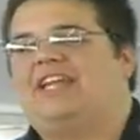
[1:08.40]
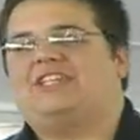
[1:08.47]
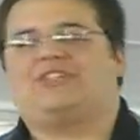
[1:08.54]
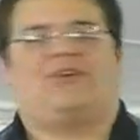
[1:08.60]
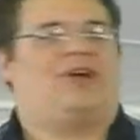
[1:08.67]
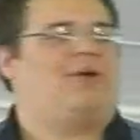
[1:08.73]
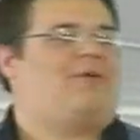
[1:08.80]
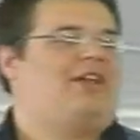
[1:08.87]
The
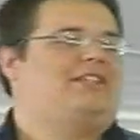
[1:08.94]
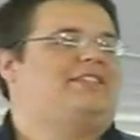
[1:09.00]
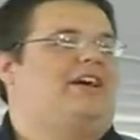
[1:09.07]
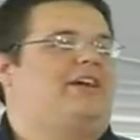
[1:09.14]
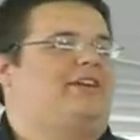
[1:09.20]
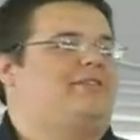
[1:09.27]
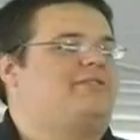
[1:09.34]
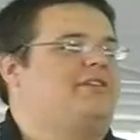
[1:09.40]
next story I want
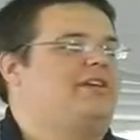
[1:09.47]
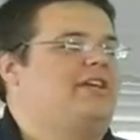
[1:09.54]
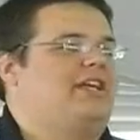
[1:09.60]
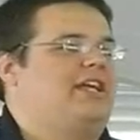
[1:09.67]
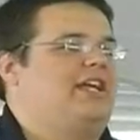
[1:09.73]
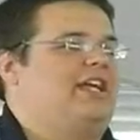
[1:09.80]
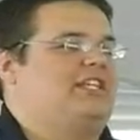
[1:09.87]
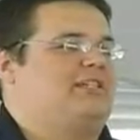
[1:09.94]
to tell you
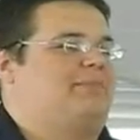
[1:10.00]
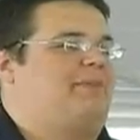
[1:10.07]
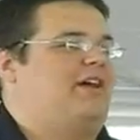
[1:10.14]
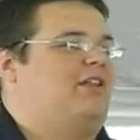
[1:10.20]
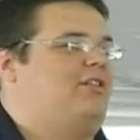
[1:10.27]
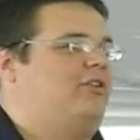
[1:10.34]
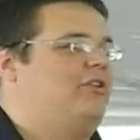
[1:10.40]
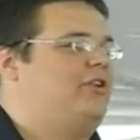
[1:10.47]
is
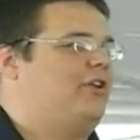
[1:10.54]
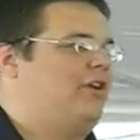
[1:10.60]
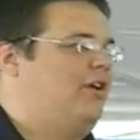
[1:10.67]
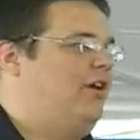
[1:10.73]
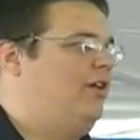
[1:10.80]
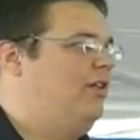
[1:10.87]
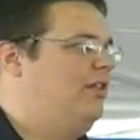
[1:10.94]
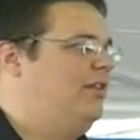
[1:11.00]
about a little
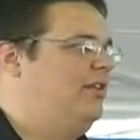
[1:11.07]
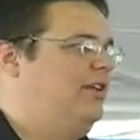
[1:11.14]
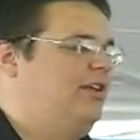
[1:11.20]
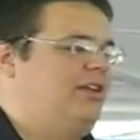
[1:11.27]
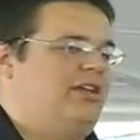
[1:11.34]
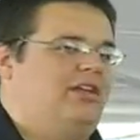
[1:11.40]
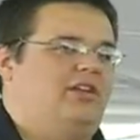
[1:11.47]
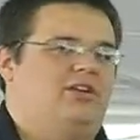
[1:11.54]
girl
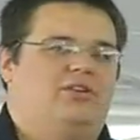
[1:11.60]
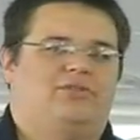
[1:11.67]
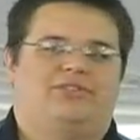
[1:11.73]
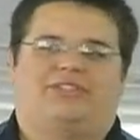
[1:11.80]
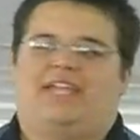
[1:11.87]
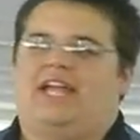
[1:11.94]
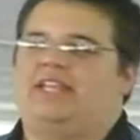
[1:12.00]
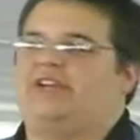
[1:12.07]

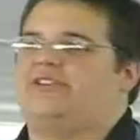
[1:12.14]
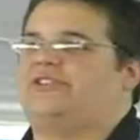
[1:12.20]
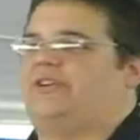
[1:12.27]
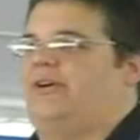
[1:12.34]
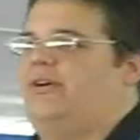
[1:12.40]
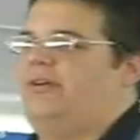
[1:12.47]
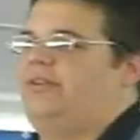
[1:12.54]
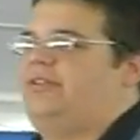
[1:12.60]
who was 10
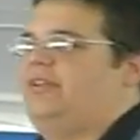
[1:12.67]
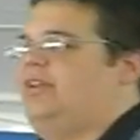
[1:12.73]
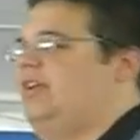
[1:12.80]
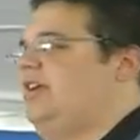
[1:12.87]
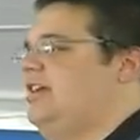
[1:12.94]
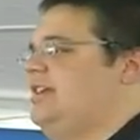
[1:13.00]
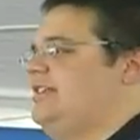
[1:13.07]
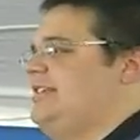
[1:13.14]
years old,
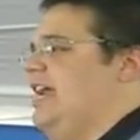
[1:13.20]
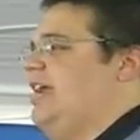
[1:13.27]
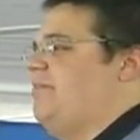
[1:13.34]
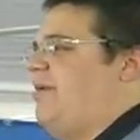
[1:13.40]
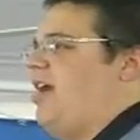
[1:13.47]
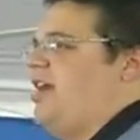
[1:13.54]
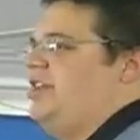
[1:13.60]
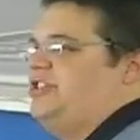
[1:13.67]

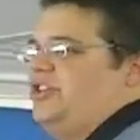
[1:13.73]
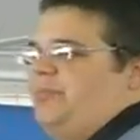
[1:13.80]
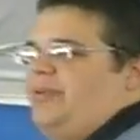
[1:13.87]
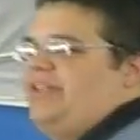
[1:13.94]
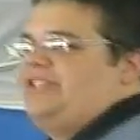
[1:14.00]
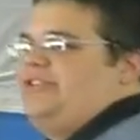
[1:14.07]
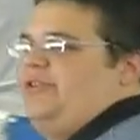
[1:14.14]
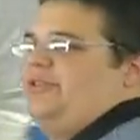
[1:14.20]
taking part in
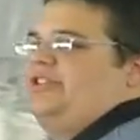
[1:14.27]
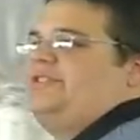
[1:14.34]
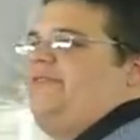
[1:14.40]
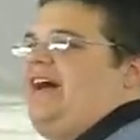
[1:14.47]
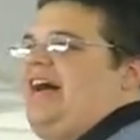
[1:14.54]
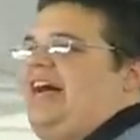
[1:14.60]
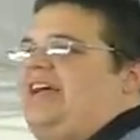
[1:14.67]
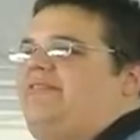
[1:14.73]
2 + 2 =
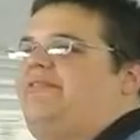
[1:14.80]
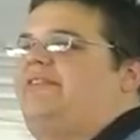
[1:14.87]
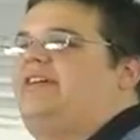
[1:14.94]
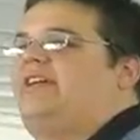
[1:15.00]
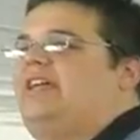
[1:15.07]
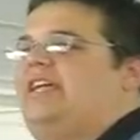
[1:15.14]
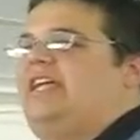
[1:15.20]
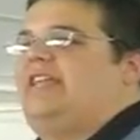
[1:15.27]
5
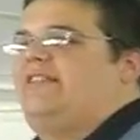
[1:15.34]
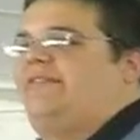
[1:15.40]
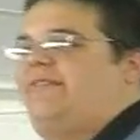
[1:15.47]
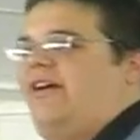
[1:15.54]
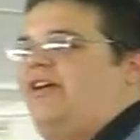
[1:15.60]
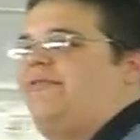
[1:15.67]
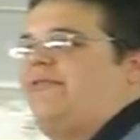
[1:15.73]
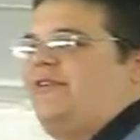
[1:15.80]
in
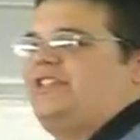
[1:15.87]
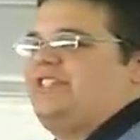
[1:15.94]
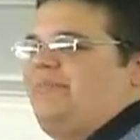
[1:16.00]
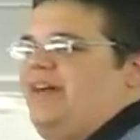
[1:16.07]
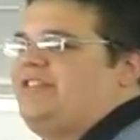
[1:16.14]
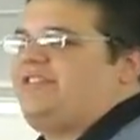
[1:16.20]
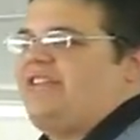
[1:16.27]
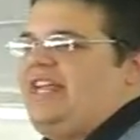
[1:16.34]
the very
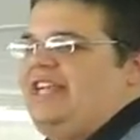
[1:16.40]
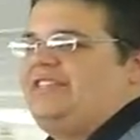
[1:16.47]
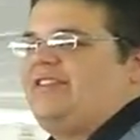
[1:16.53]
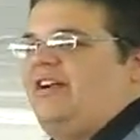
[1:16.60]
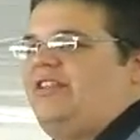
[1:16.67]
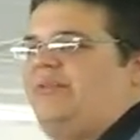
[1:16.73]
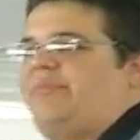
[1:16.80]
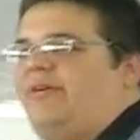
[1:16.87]
first semester that I
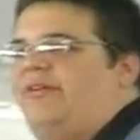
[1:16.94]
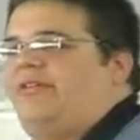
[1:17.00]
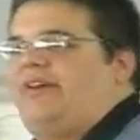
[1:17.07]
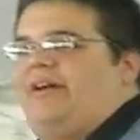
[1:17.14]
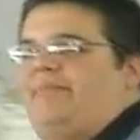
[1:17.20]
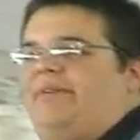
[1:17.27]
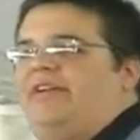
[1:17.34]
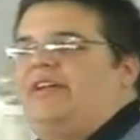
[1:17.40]
started the
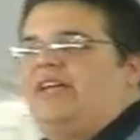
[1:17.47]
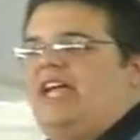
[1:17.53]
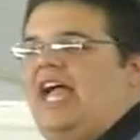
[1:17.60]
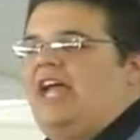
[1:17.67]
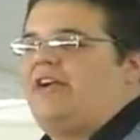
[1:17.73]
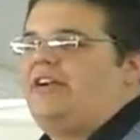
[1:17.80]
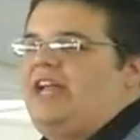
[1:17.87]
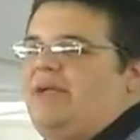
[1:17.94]
program.
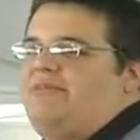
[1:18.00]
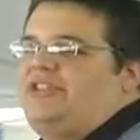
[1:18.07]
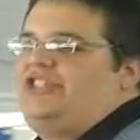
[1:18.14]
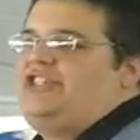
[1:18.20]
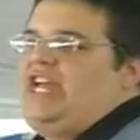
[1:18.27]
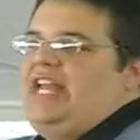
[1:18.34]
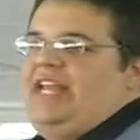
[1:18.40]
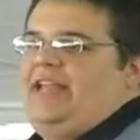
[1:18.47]
And her name
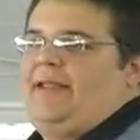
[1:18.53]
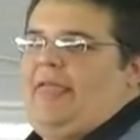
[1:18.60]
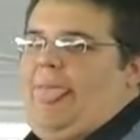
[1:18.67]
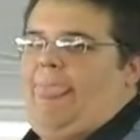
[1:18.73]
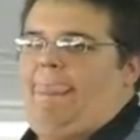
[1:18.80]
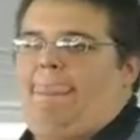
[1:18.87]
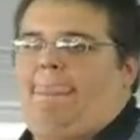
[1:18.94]
was Jenny.